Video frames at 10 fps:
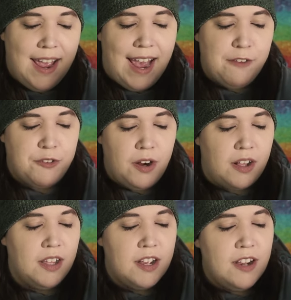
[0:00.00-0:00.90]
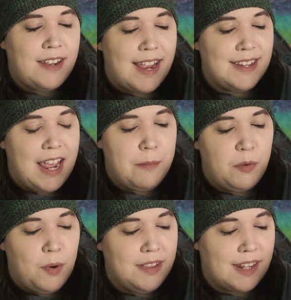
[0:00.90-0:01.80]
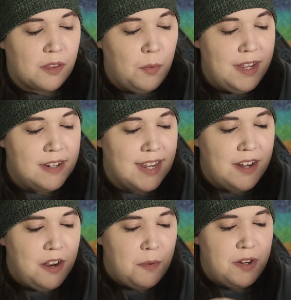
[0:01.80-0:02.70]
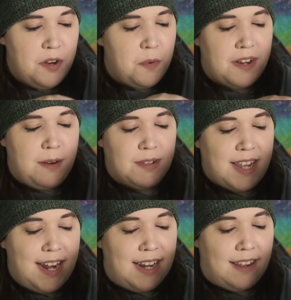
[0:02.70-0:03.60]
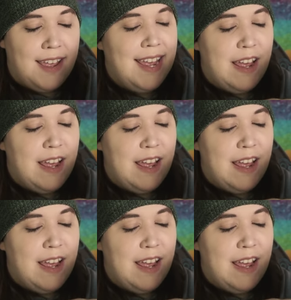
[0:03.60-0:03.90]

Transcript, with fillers: After all, Hookhand came and went like the wind, and no one knew where he was hiding.